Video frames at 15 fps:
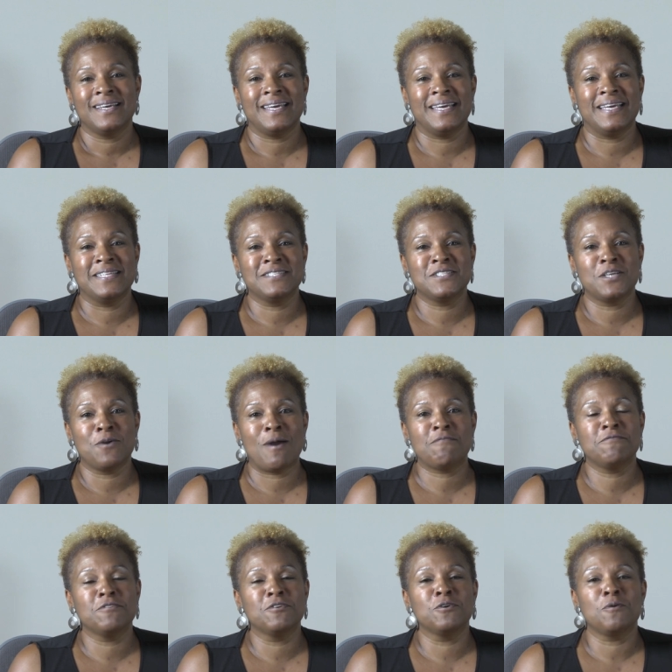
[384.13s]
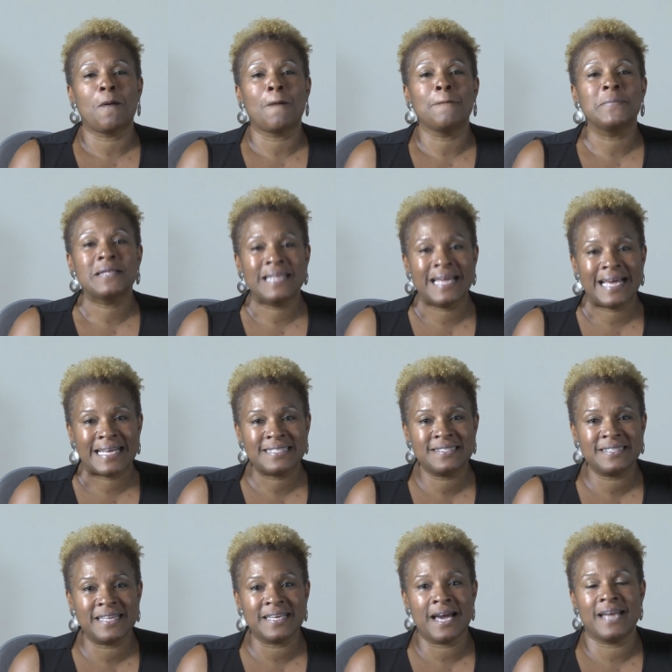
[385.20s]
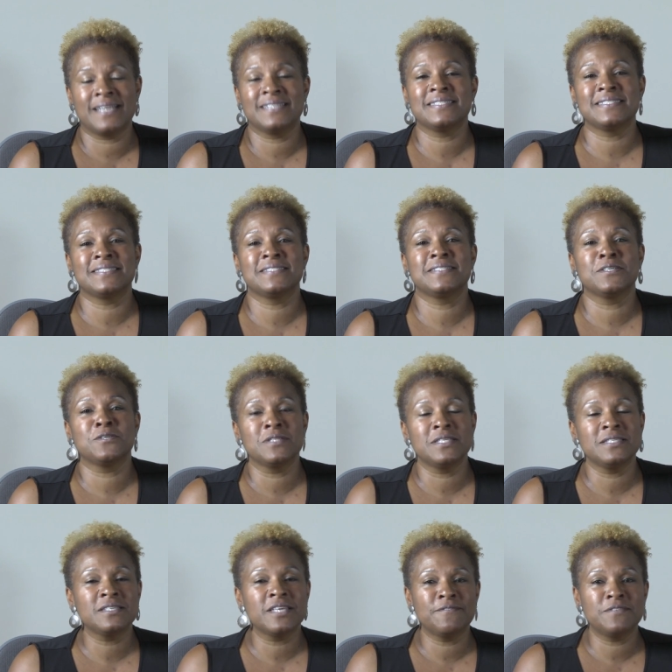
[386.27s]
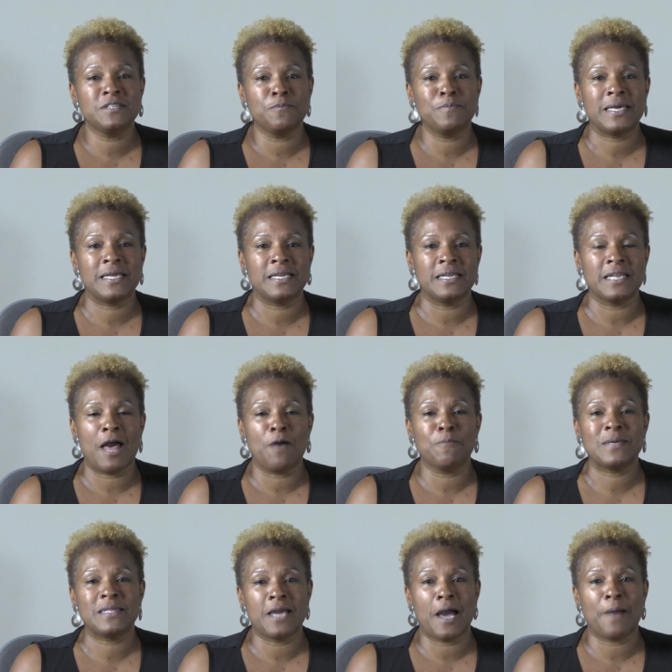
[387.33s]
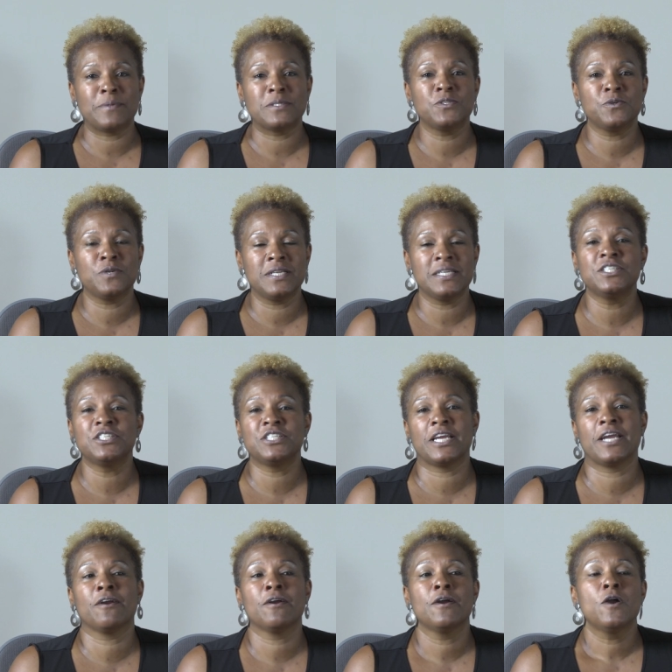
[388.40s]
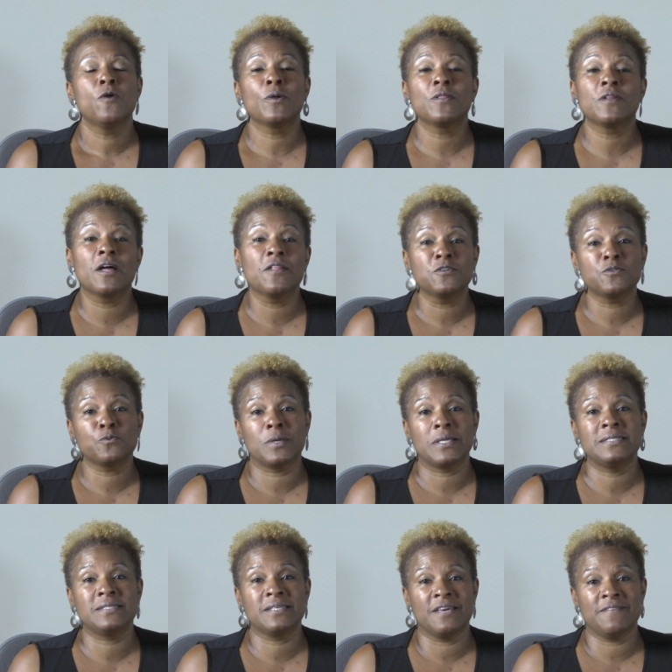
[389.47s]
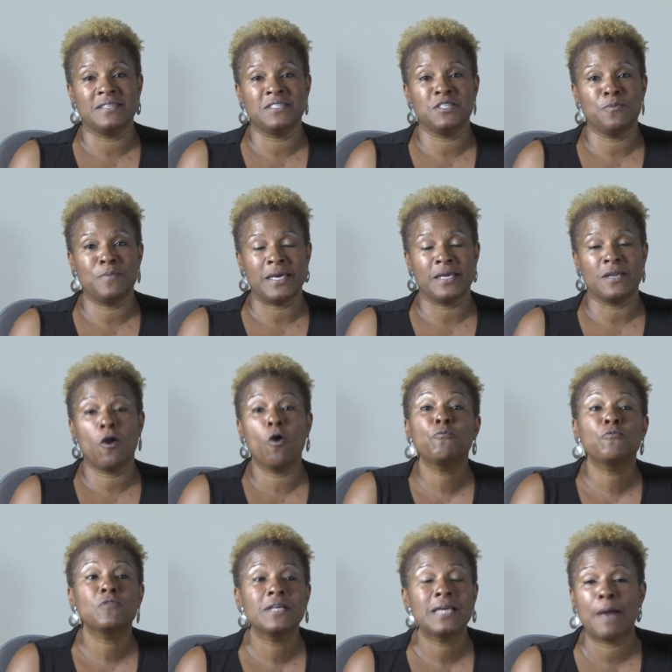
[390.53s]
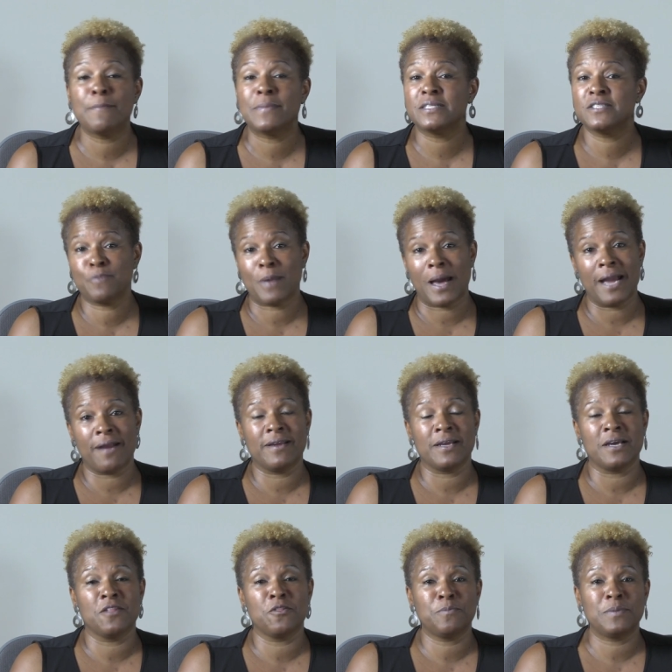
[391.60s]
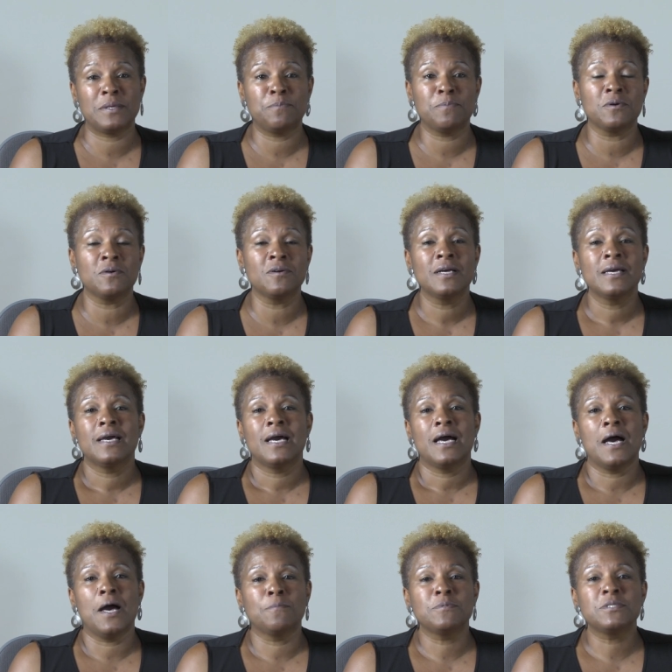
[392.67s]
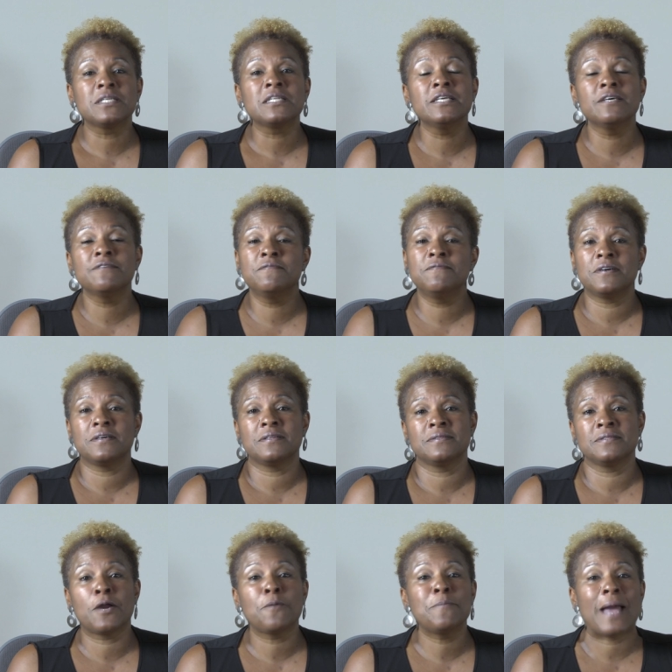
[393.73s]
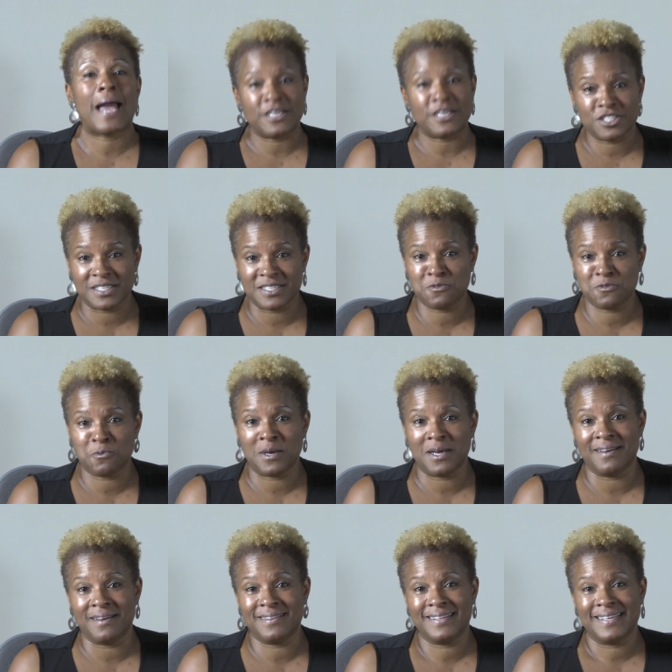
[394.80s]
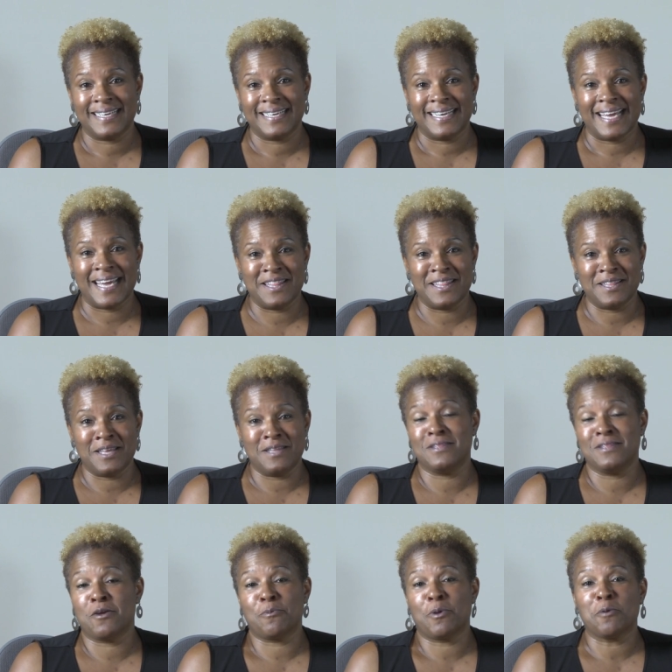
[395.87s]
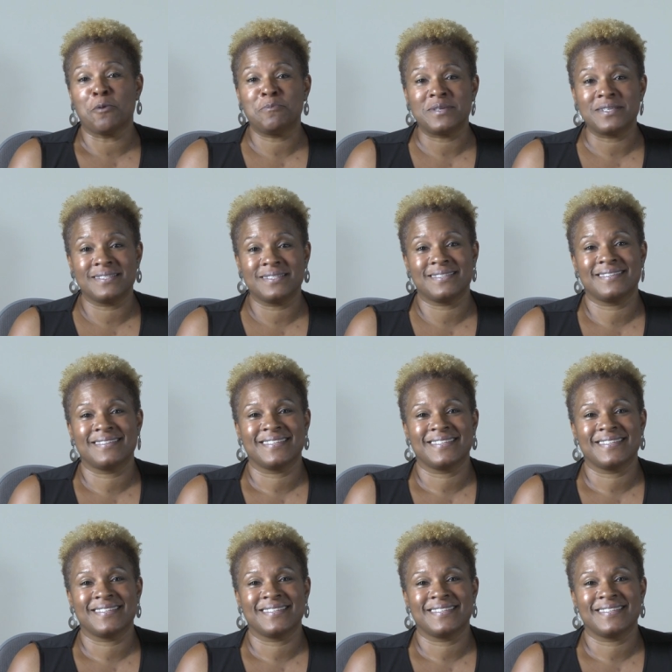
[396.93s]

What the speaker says: And so I feel blessed that God has instilled these gifts in me and allowed me the opportunity to share with others what He's given to me. And hopefully I'm inspiring other people to live their passion as well and their purpose.